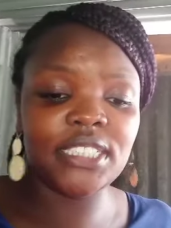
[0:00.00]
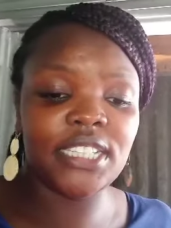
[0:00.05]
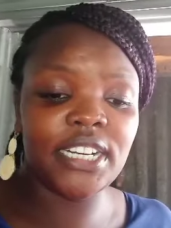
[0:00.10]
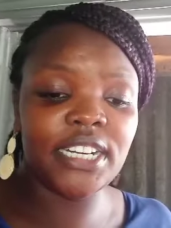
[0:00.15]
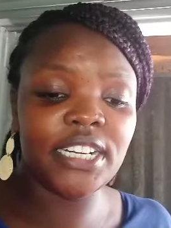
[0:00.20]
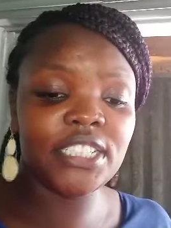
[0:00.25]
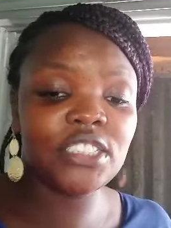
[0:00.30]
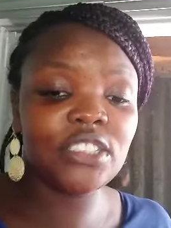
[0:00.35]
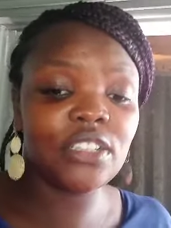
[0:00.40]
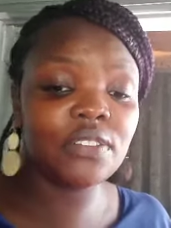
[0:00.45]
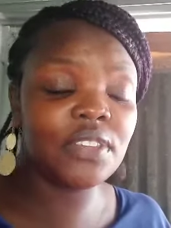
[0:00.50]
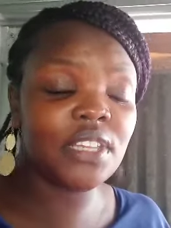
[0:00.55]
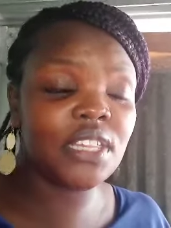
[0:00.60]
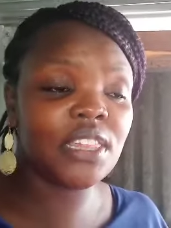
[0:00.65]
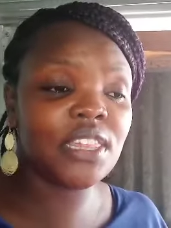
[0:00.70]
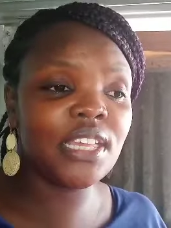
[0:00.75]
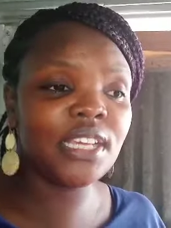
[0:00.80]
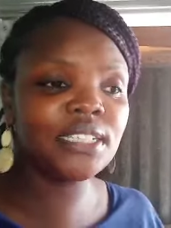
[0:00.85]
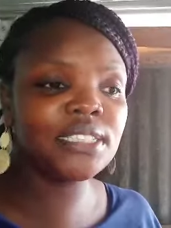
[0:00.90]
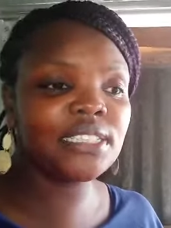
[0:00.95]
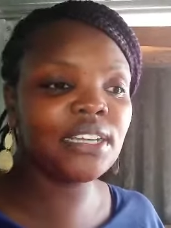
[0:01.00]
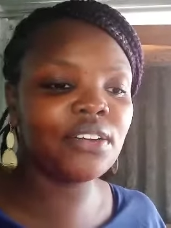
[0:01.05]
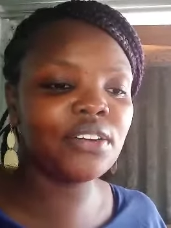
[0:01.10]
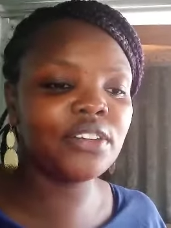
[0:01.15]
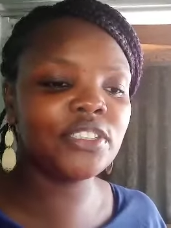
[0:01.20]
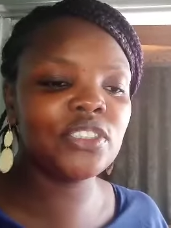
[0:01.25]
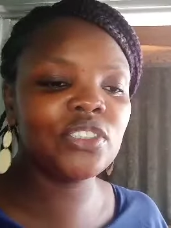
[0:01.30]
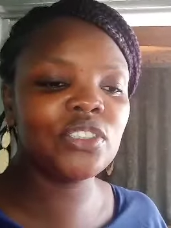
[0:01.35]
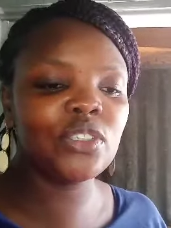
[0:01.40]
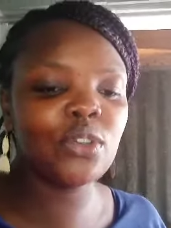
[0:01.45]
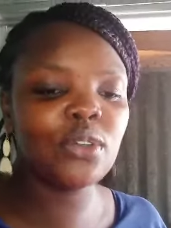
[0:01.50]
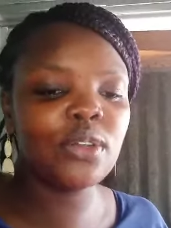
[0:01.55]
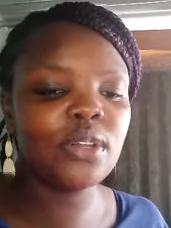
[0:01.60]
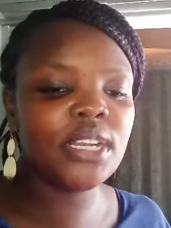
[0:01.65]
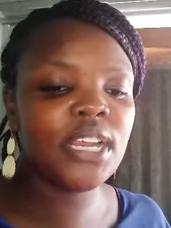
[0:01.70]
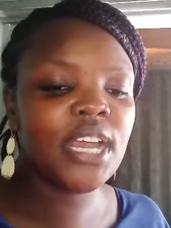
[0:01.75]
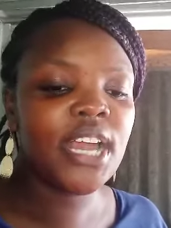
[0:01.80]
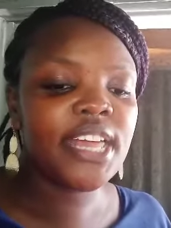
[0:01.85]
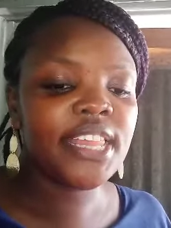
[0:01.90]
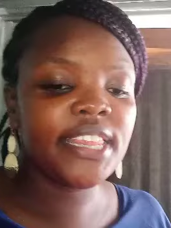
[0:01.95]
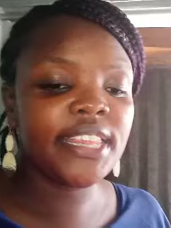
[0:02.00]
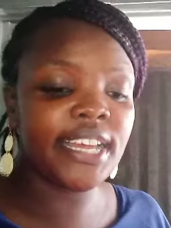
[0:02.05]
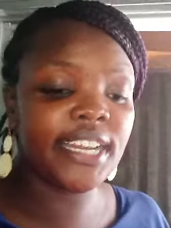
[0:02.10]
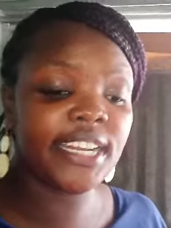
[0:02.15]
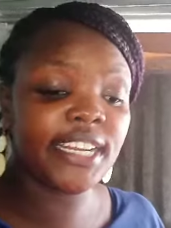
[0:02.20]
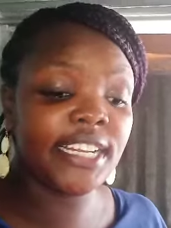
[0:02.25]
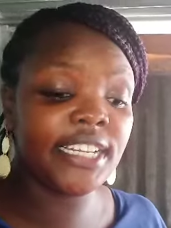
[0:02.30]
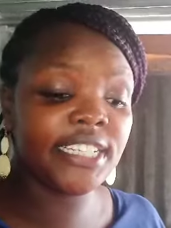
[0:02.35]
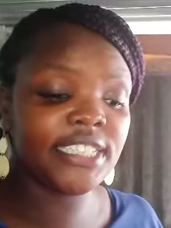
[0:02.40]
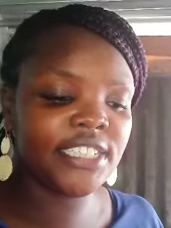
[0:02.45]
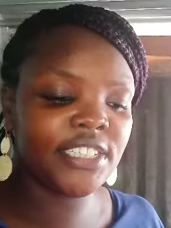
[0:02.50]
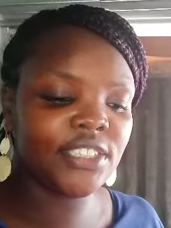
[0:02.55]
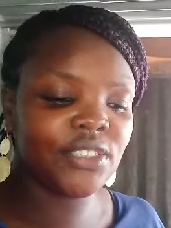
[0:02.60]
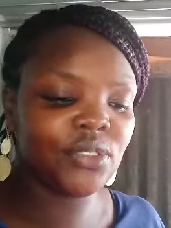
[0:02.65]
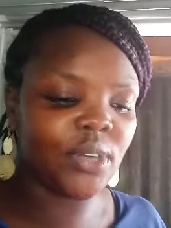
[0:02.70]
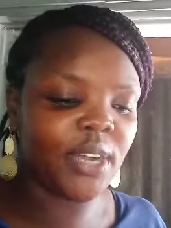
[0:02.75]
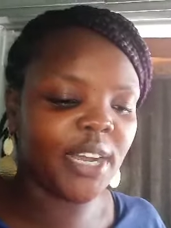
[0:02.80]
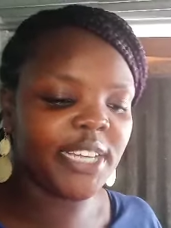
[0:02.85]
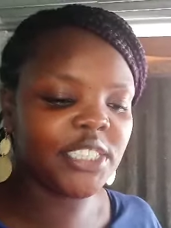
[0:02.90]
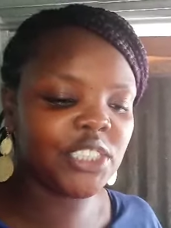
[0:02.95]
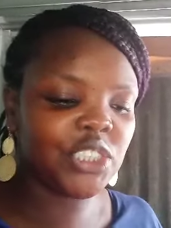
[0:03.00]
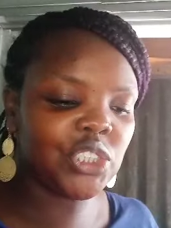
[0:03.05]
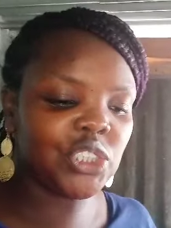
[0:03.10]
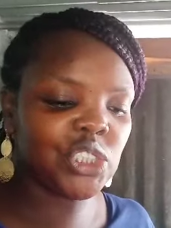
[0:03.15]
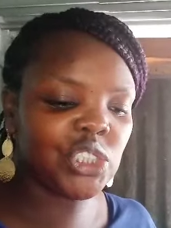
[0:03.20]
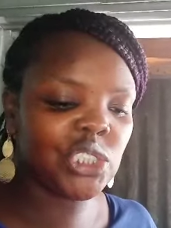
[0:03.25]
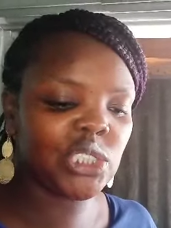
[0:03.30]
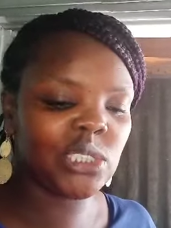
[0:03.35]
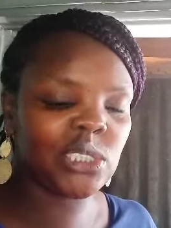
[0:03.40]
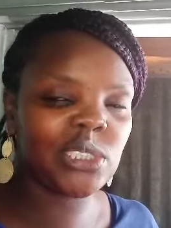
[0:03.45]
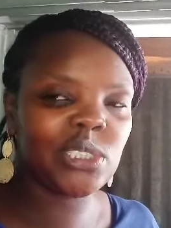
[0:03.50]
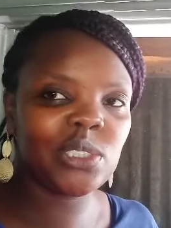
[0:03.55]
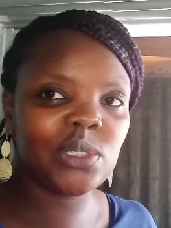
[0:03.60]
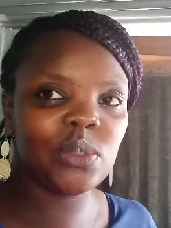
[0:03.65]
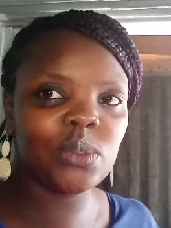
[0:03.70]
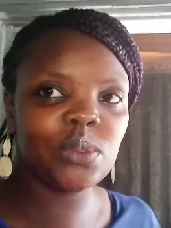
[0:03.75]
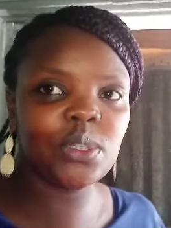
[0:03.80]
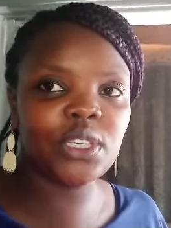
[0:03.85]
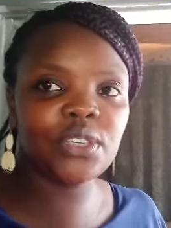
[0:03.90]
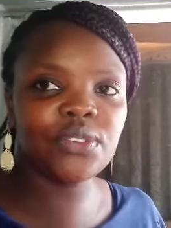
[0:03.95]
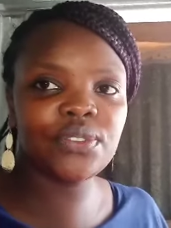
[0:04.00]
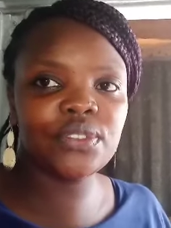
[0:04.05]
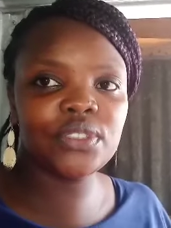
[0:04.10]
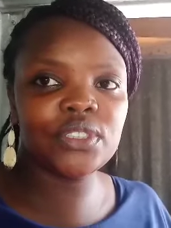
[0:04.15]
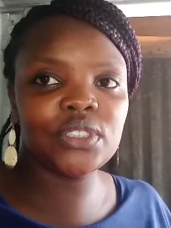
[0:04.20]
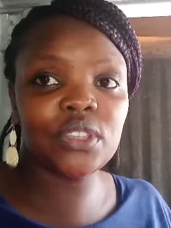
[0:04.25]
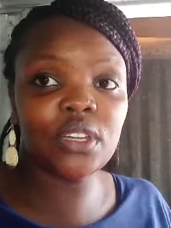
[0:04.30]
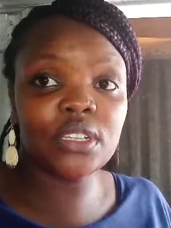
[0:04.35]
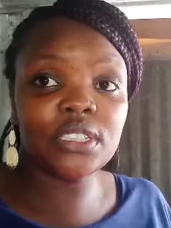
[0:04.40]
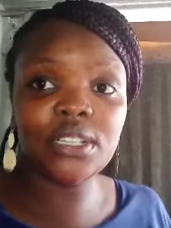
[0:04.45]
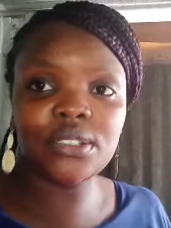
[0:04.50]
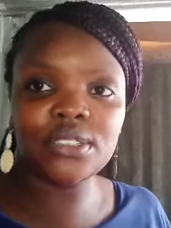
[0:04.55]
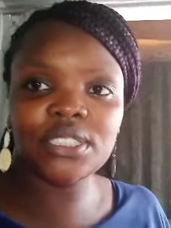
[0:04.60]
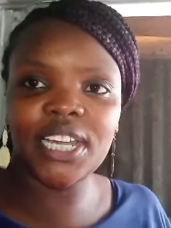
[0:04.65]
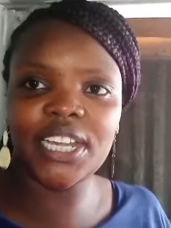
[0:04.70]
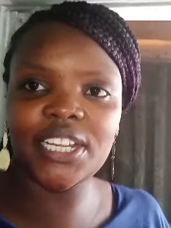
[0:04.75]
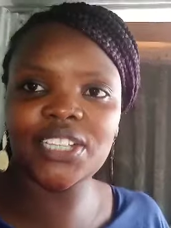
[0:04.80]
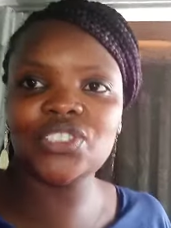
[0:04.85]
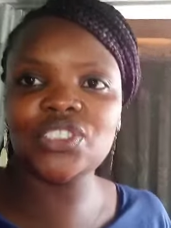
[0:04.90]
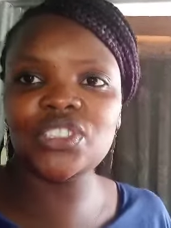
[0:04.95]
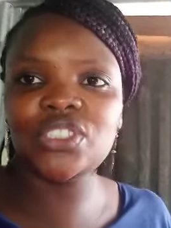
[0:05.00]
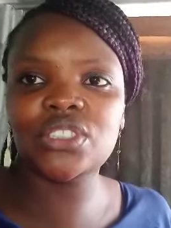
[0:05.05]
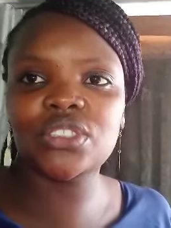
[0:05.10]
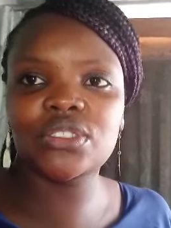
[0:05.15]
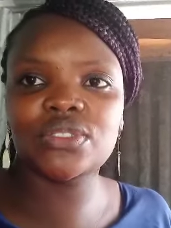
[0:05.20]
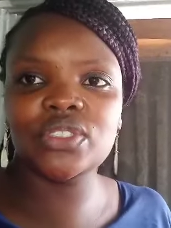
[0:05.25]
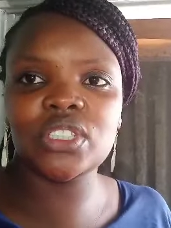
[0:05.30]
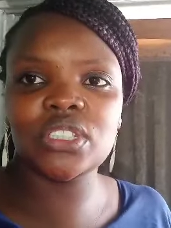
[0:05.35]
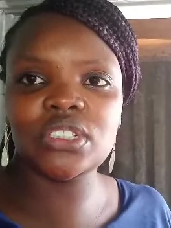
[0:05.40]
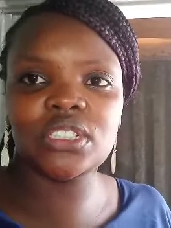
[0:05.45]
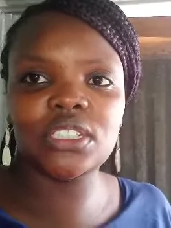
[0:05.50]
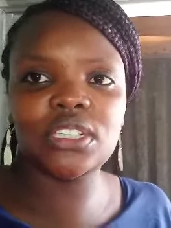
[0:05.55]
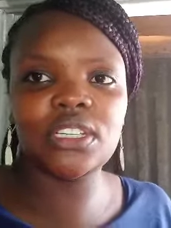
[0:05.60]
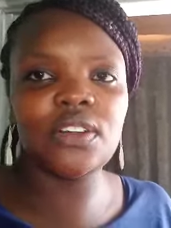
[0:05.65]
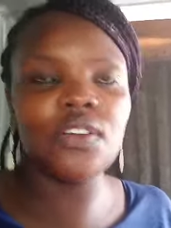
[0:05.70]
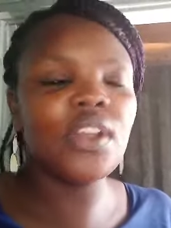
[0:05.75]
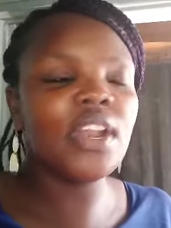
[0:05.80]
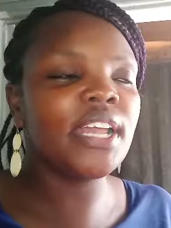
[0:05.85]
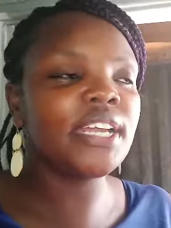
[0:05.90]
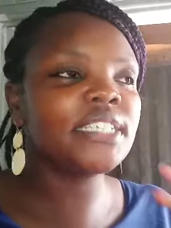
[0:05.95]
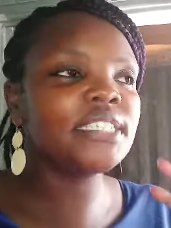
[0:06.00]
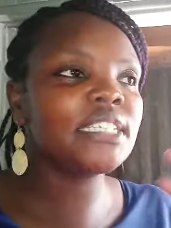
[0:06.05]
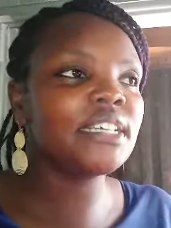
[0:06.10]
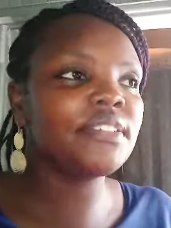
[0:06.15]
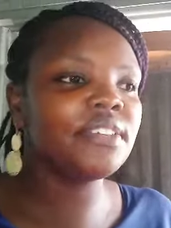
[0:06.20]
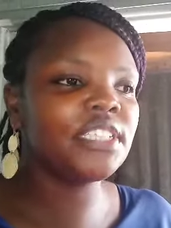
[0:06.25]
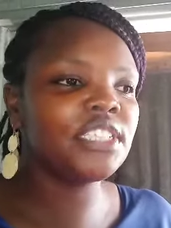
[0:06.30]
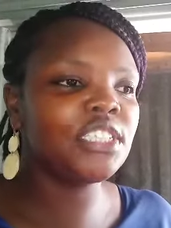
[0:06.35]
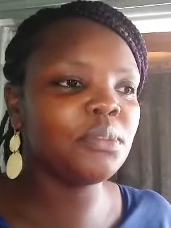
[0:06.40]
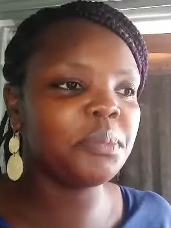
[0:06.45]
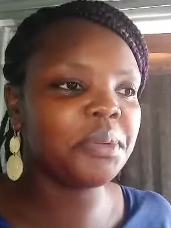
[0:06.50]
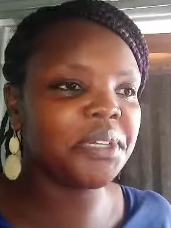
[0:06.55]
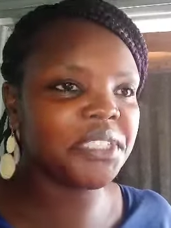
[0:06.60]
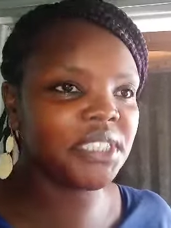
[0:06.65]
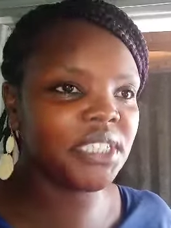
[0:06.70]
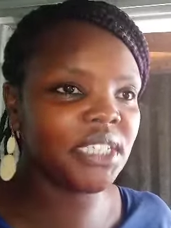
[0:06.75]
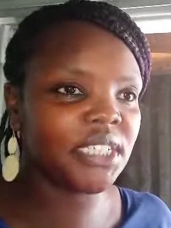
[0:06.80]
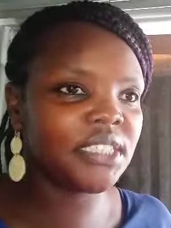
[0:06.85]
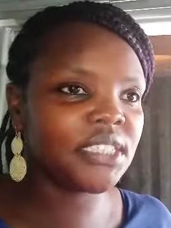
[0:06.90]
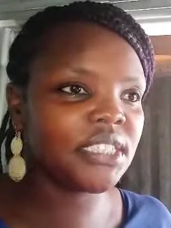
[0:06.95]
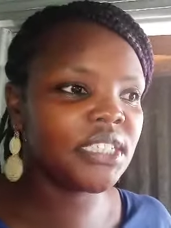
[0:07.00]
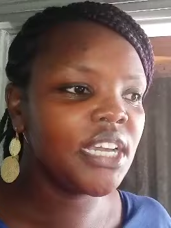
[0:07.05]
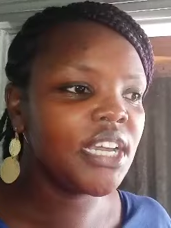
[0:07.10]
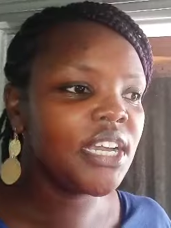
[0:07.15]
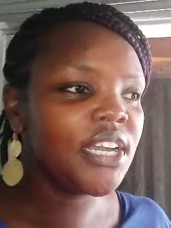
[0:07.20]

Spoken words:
The rest of the things I was told, they're related to hygiene. So if you sort out hygiene, you've sorted out like 70%.